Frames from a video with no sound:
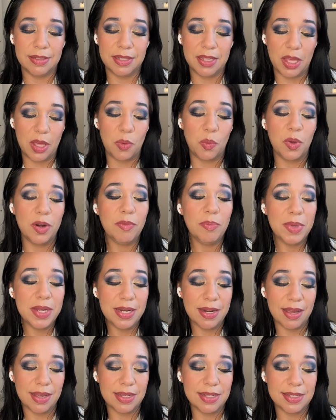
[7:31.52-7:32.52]
It would have been
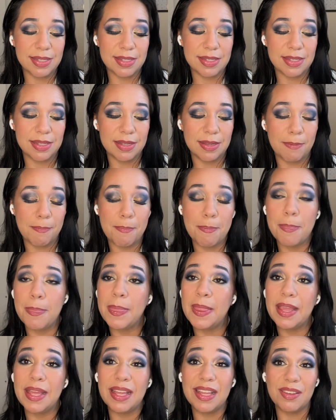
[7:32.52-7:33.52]
nice
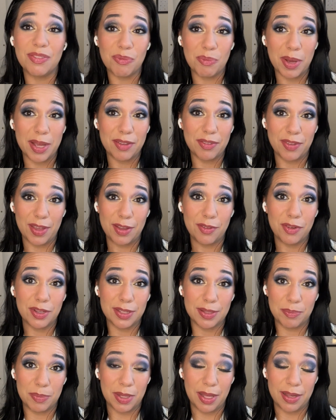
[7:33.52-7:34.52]
if my favorite
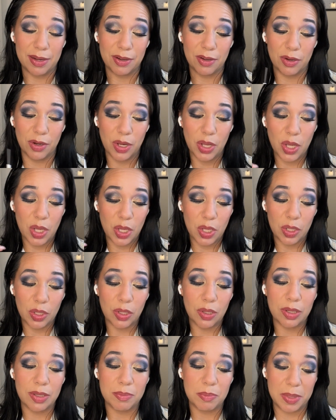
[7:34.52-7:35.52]
lip liner
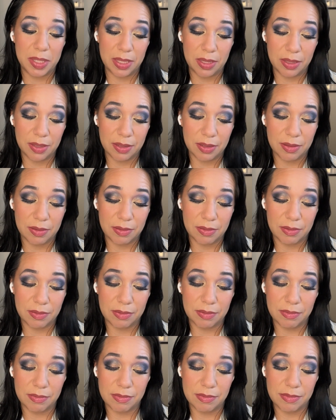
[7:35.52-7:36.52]
could be,
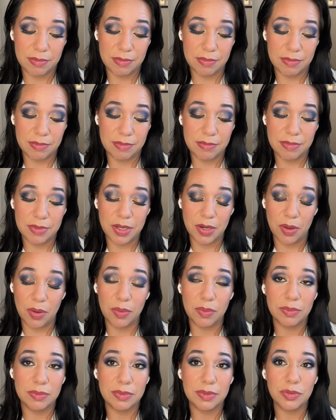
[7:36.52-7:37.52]
you
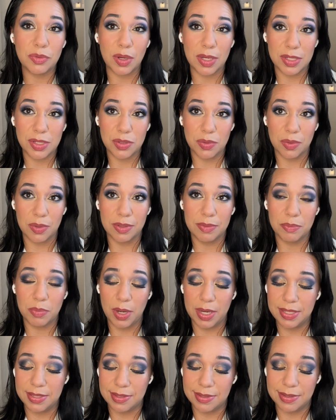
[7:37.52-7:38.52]
know, drugstore
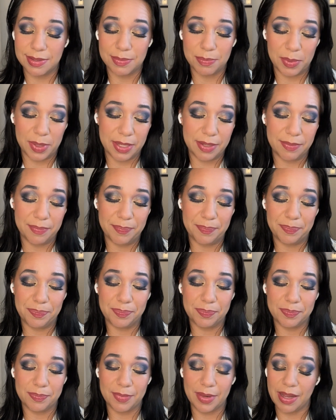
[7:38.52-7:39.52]
prices, but
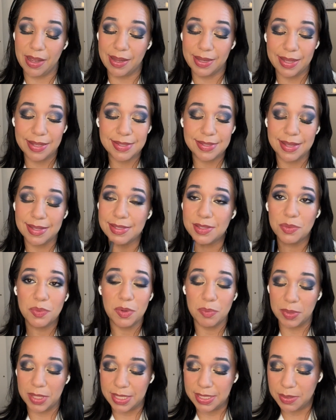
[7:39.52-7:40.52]
I guess that's the
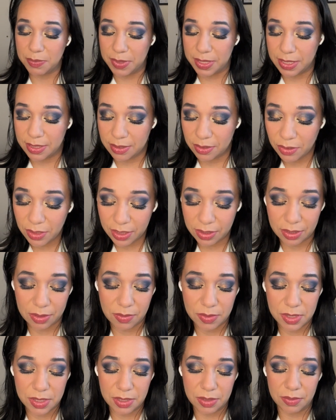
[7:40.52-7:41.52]
replacement. Look at
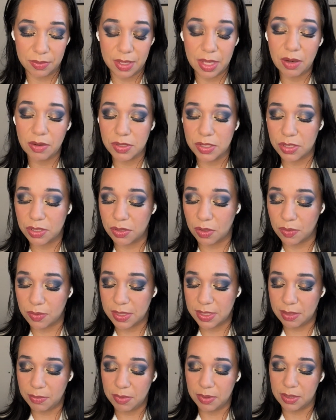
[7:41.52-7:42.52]
those two. They are so
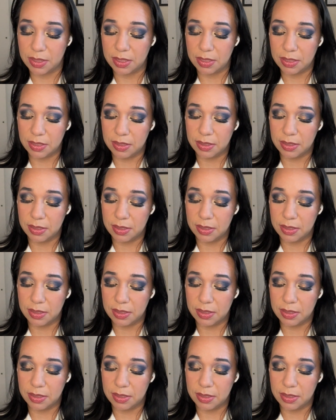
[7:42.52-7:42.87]
similar.